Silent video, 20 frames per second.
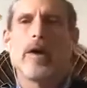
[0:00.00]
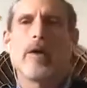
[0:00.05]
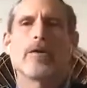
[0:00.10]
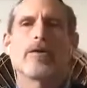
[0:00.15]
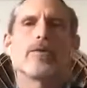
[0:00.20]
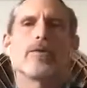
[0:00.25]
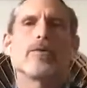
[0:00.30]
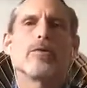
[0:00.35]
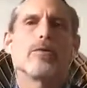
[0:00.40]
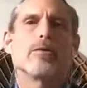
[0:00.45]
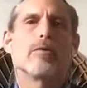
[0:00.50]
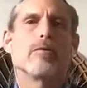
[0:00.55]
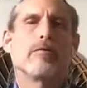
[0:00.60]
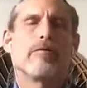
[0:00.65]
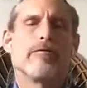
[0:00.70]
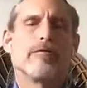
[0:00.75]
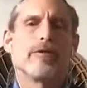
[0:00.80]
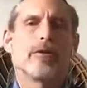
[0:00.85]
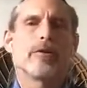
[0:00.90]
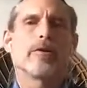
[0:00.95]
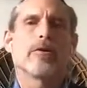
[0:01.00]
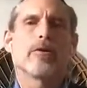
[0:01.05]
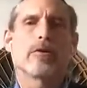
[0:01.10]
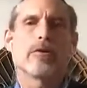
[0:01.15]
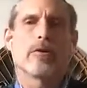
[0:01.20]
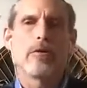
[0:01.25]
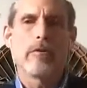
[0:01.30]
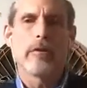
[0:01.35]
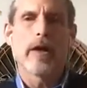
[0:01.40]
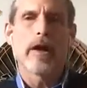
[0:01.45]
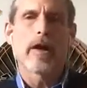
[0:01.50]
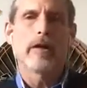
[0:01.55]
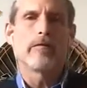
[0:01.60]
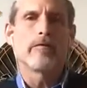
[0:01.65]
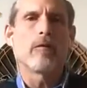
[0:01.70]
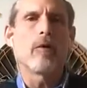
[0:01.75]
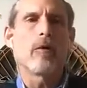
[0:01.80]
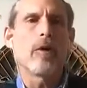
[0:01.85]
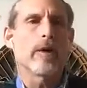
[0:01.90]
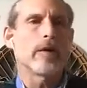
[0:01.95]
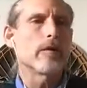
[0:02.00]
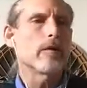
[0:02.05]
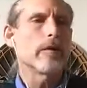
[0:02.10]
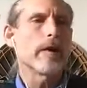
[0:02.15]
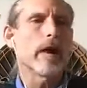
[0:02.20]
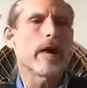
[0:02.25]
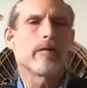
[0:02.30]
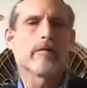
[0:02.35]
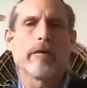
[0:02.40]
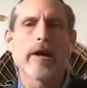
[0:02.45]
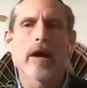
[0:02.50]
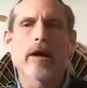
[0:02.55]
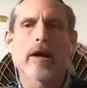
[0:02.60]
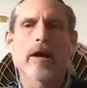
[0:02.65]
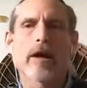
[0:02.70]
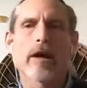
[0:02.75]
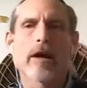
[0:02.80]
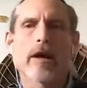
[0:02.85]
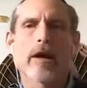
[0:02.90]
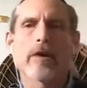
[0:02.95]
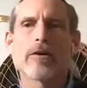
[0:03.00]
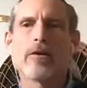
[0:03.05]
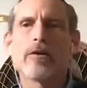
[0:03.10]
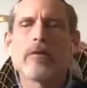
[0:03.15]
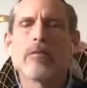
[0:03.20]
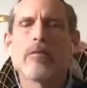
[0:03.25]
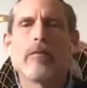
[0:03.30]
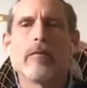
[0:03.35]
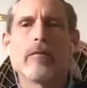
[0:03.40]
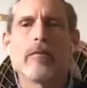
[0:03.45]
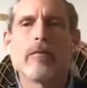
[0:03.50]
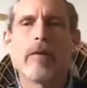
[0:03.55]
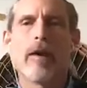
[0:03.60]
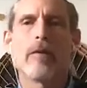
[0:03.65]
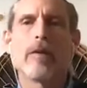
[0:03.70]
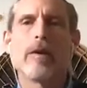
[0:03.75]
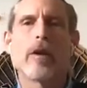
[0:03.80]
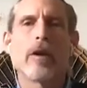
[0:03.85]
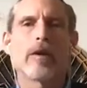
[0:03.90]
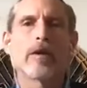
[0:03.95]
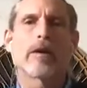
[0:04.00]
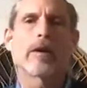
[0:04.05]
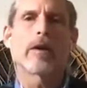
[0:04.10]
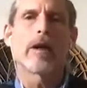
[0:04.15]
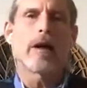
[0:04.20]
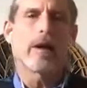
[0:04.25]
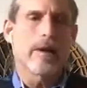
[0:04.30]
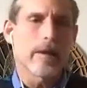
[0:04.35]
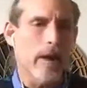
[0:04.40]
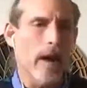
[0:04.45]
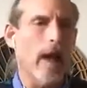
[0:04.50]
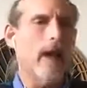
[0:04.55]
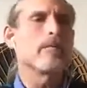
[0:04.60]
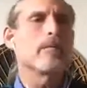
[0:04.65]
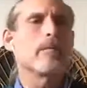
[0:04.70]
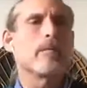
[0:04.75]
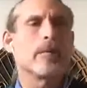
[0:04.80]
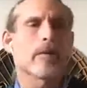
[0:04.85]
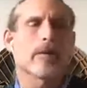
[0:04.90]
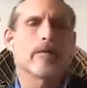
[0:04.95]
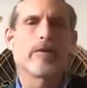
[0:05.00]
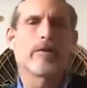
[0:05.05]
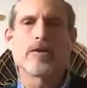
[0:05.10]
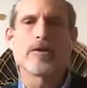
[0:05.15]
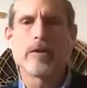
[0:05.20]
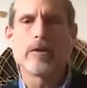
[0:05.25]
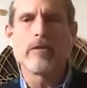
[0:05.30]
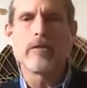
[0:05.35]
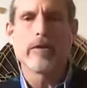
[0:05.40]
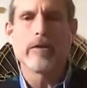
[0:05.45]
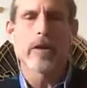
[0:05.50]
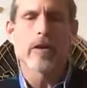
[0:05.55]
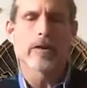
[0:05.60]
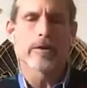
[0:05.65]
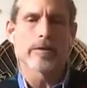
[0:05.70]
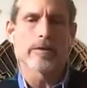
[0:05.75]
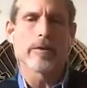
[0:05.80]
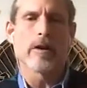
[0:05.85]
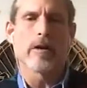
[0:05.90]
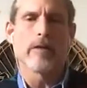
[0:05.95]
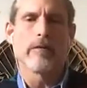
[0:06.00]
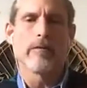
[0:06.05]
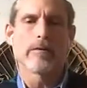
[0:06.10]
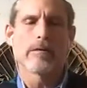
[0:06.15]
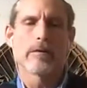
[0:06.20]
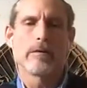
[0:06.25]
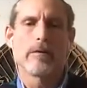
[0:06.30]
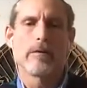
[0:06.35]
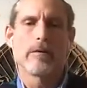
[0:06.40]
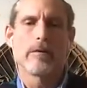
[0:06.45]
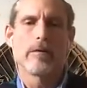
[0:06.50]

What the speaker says: to fill that void or that vacuum that we are incapable of achieving ourselves.